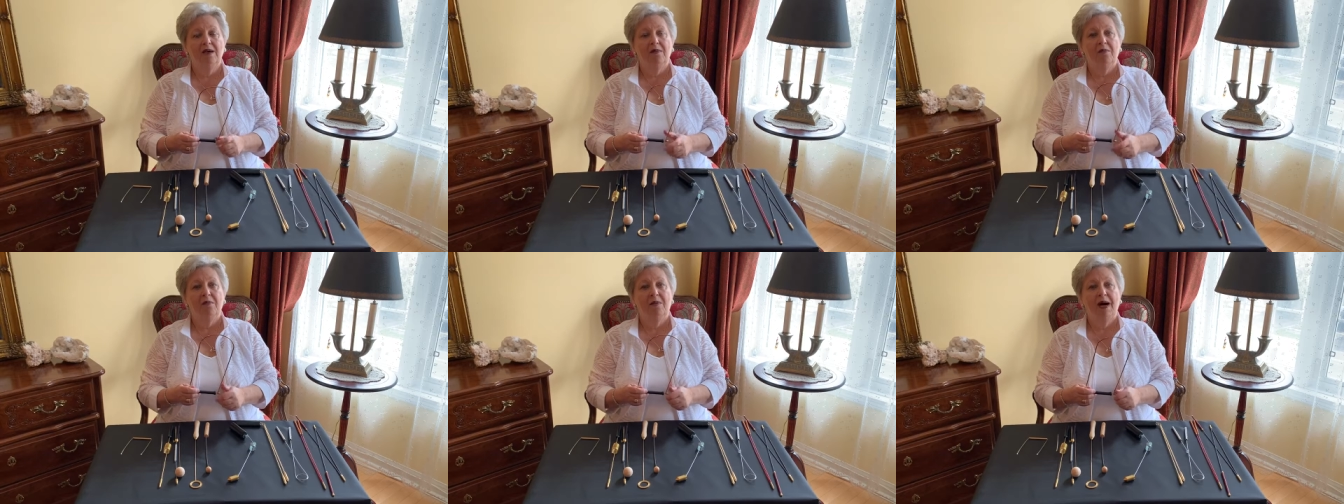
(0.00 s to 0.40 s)

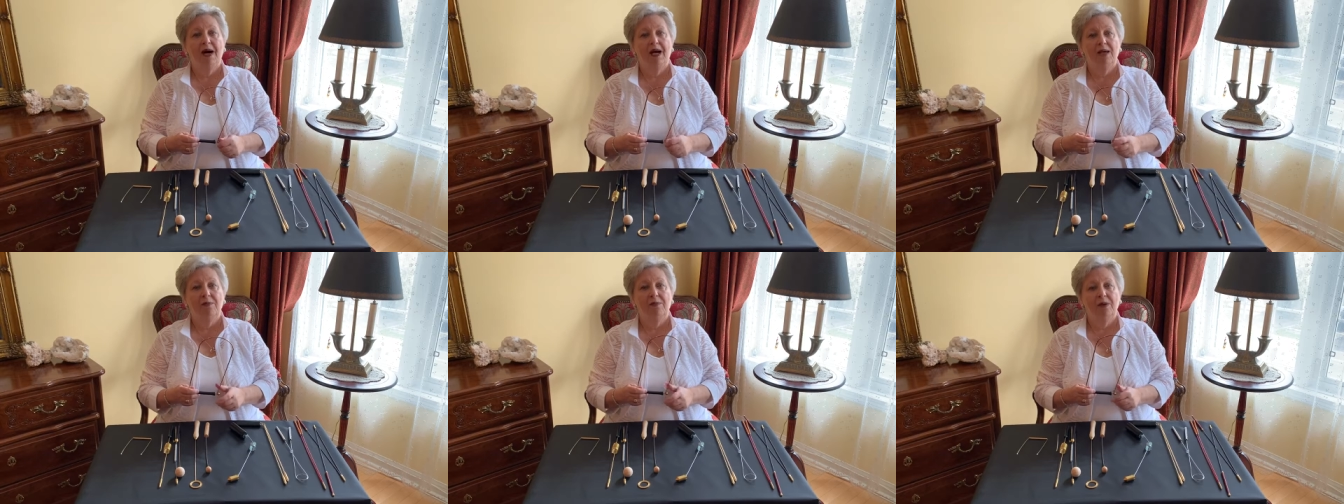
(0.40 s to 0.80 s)

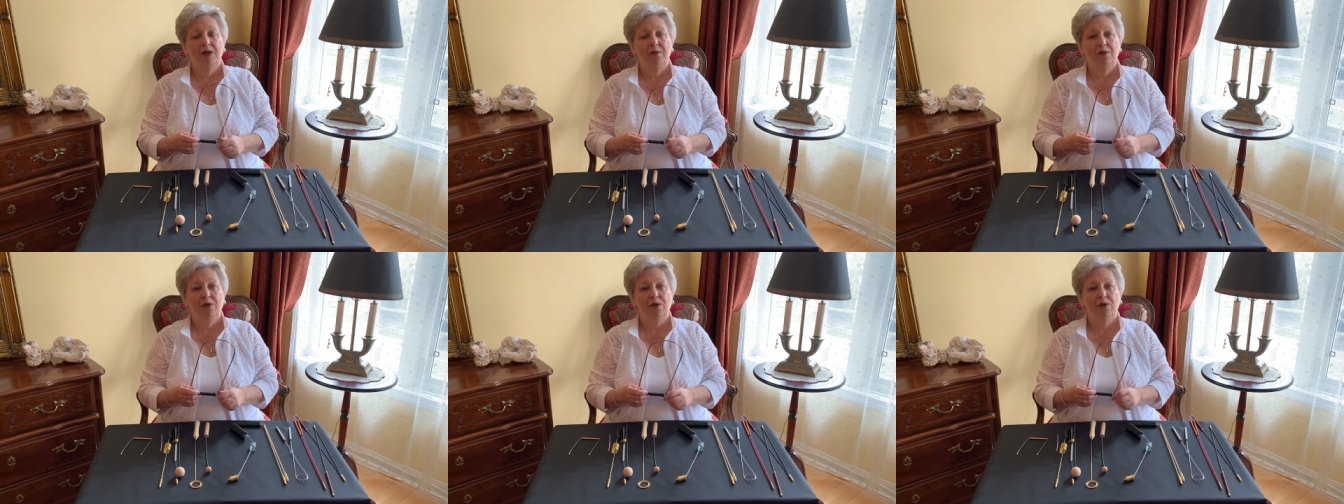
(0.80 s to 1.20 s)
by
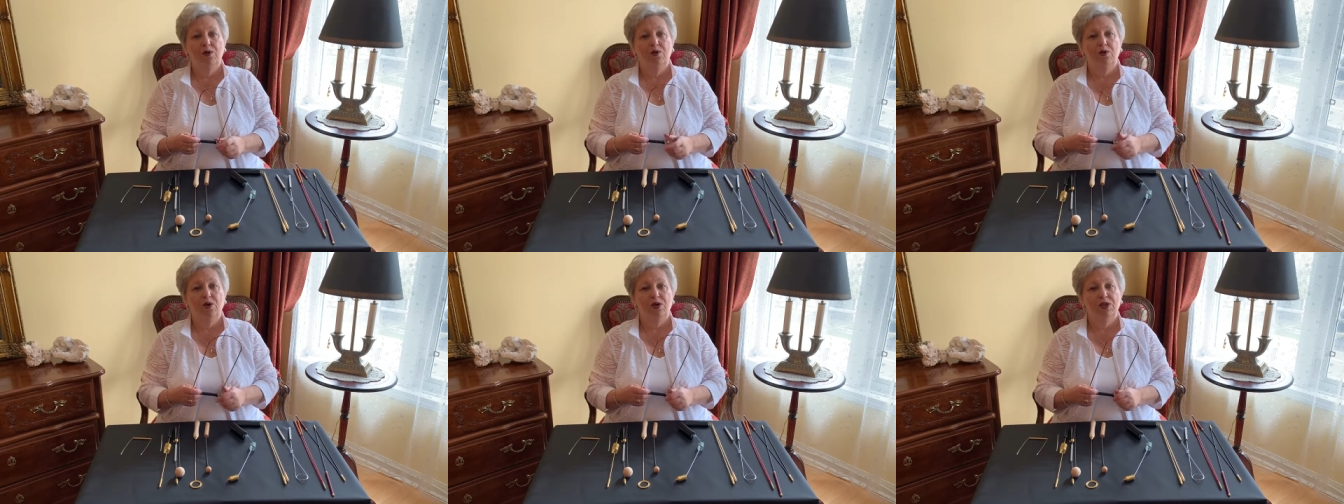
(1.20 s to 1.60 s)
people who
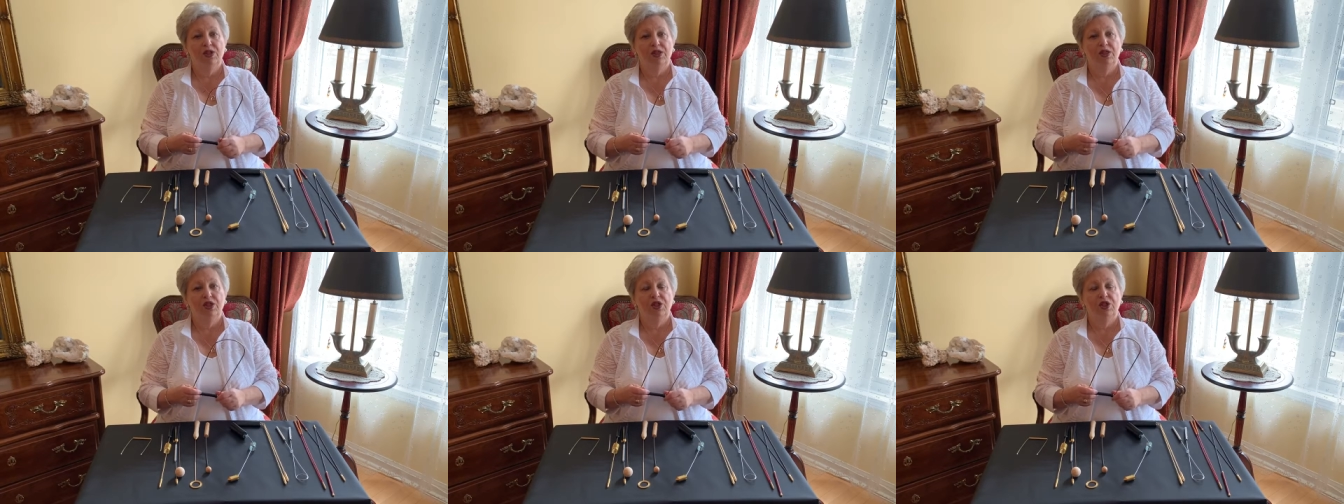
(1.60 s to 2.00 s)

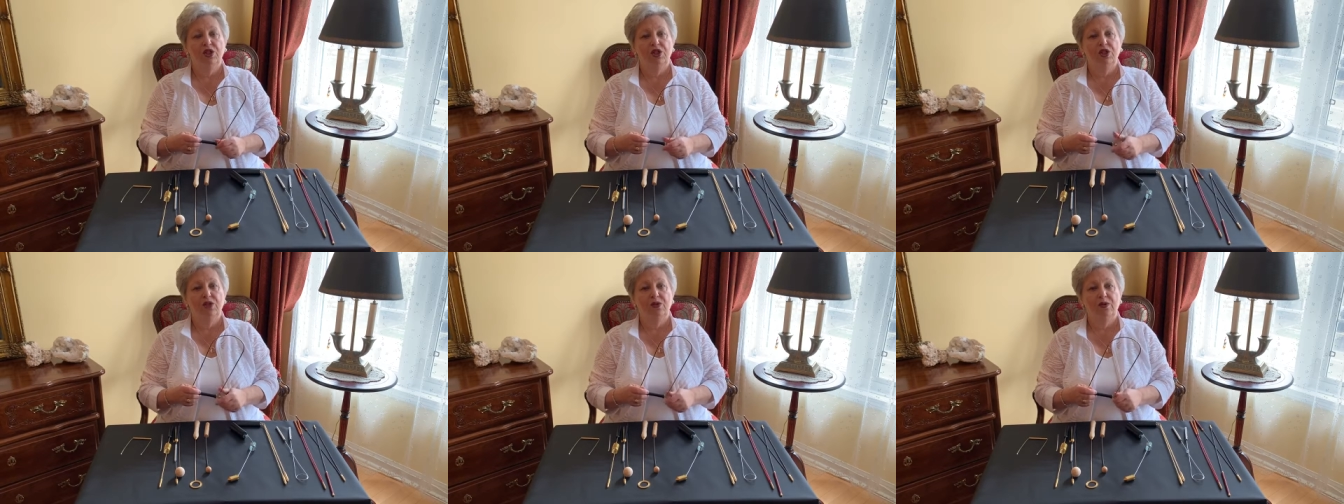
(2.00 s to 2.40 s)
wanted
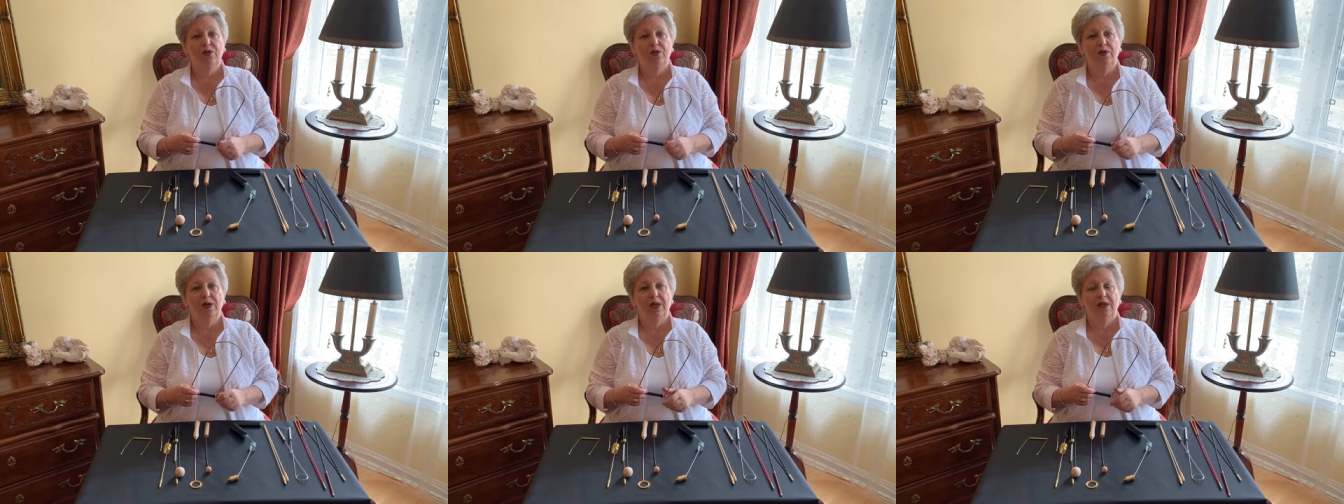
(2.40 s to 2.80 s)

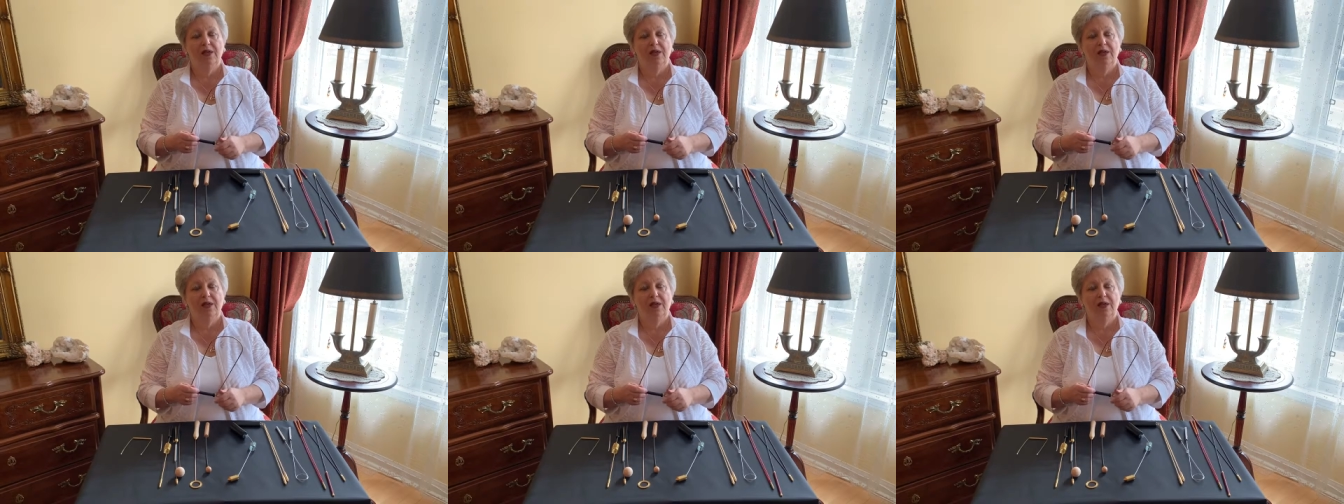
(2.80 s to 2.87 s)
to